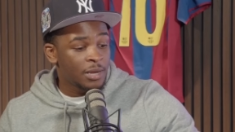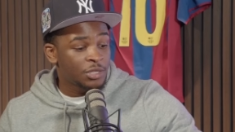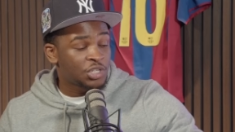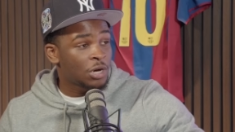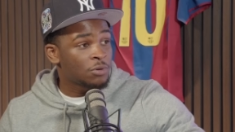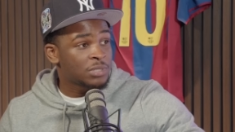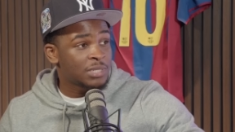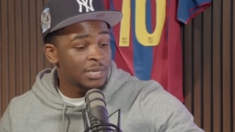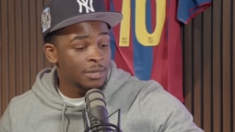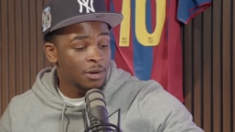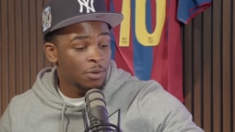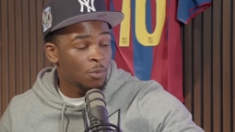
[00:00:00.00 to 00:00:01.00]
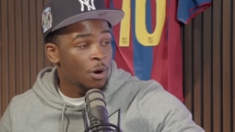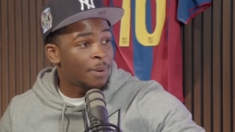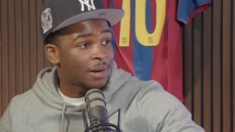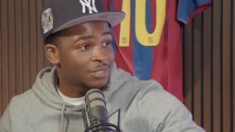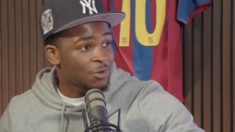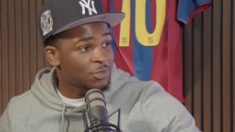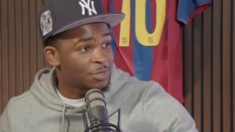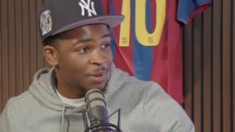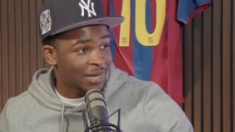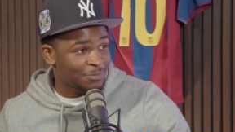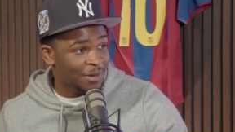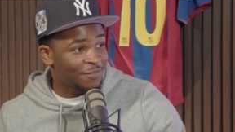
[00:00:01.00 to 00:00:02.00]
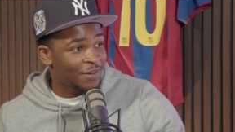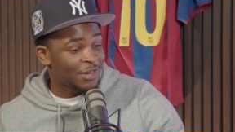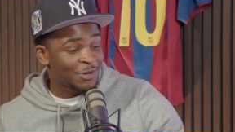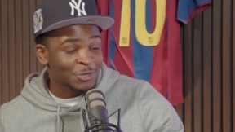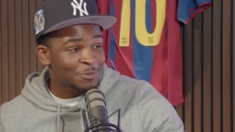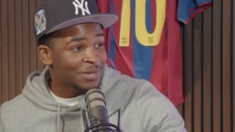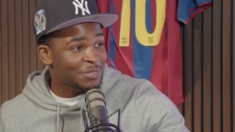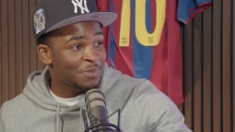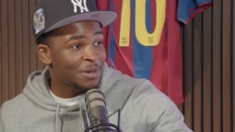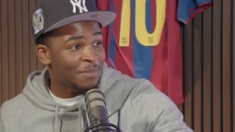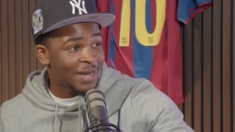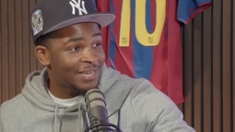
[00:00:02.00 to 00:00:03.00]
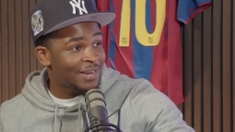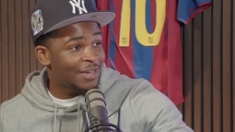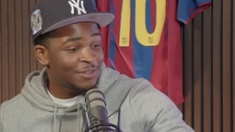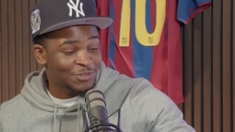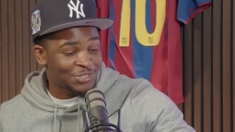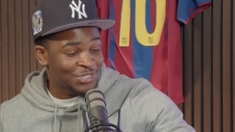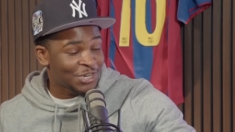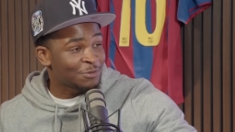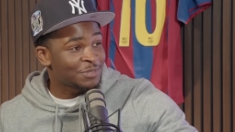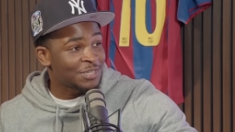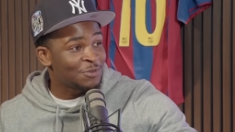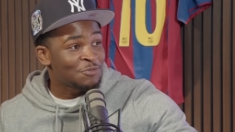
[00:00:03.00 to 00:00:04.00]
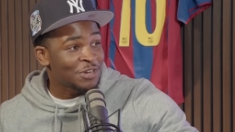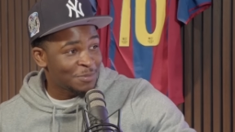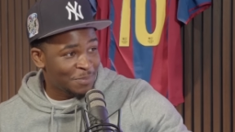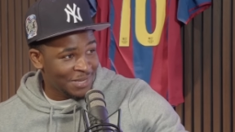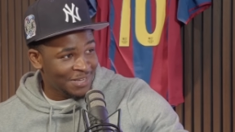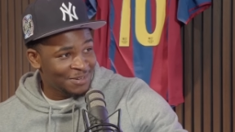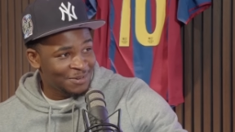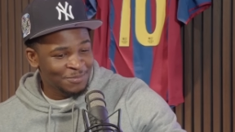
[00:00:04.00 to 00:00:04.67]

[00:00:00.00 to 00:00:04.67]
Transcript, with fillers: Chelsea were about to go to back to back finals. It was about to be a Man United Chelsea repeat.